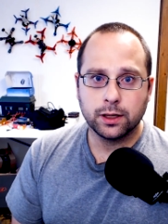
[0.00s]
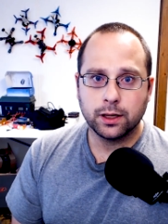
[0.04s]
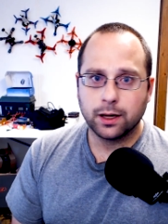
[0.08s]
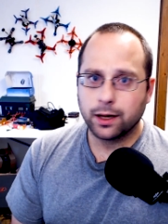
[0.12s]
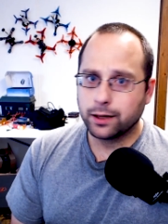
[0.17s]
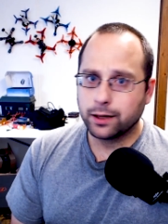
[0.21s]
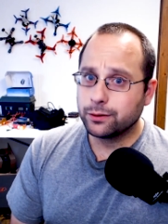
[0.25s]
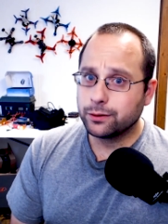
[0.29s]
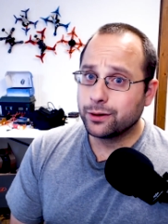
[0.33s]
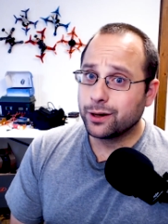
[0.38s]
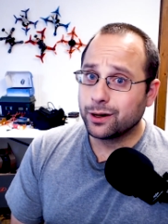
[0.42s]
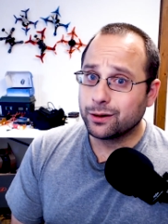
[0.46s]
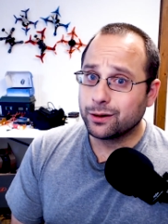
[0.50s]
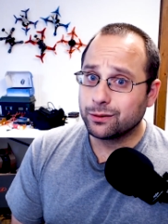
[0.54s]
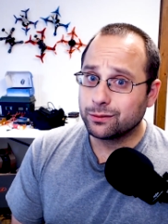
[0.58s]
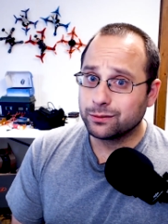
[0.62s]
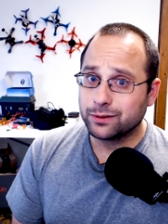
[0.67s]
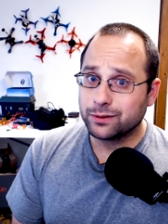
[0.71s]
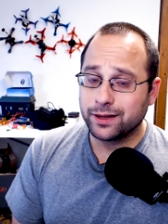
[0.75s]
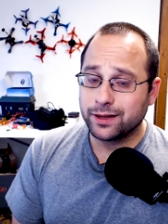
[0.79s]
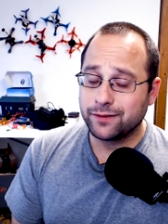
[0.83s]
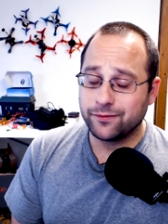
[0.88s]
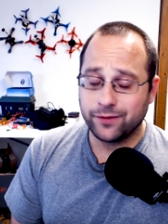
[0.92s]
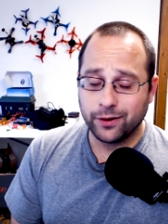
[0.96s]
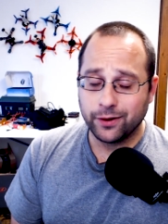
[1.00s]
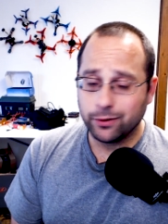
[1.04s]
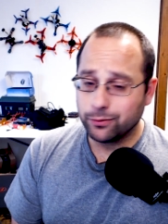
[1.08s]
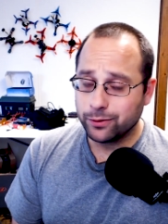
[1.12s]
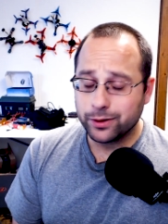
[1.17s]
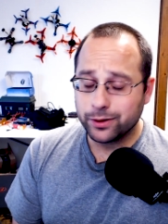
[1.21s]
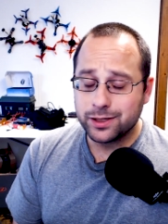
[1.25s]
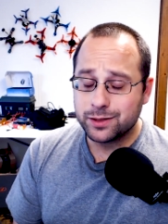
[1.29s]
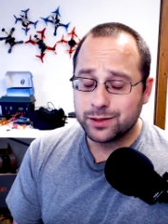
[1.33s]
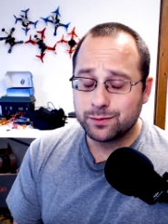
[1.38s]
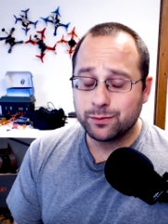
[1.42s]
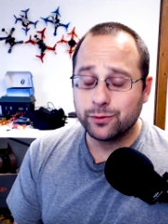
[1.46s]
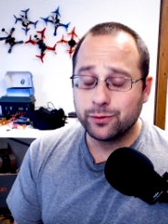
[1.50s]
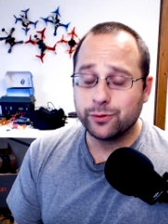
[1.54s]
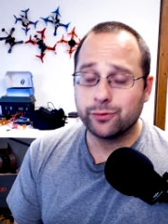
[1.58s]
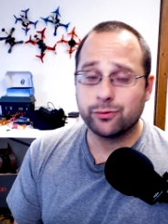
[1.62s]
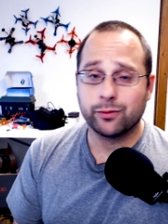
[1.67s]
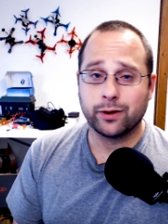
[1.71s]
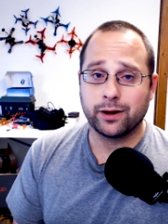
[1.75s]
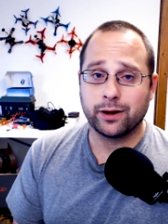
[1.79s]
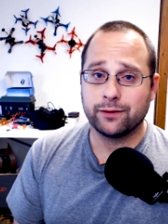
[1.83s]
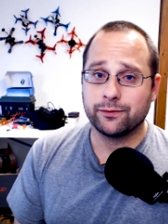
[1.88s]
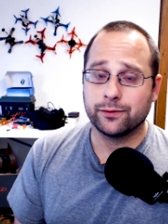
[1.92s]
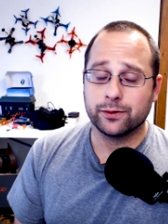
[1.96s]
I don't know. They felt really smooth
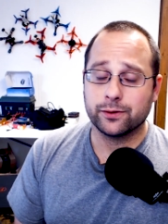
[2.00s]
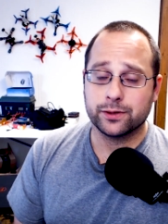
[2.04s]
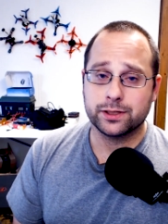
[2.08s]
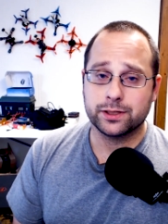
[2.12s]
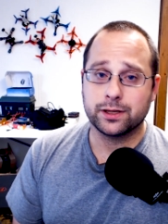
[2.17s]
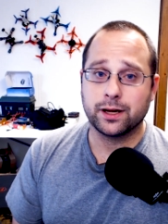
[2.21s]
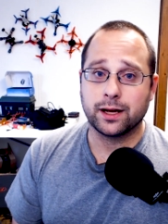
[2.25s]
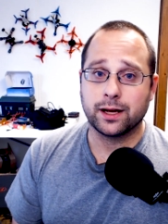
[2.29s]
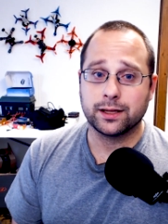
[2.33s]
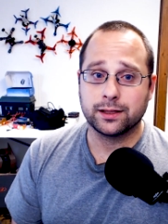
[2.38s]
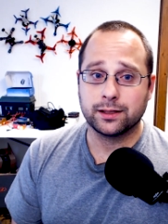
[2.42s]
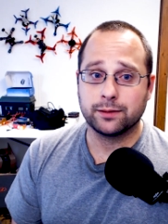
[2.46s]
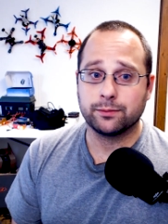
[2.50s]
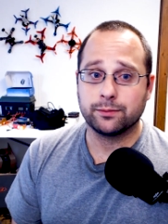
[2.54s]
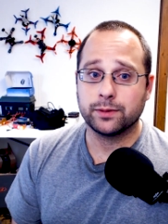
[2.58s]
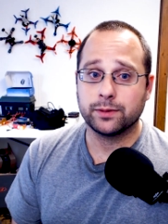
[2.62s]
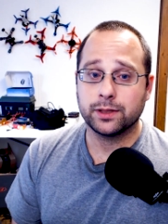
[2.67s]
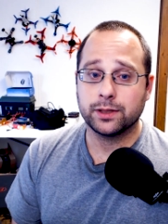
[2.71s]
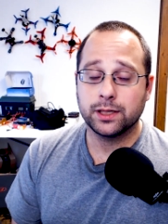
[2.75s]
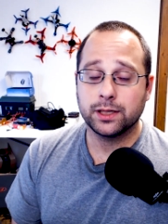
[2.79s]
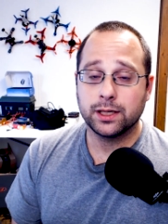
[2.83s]
when I first got them.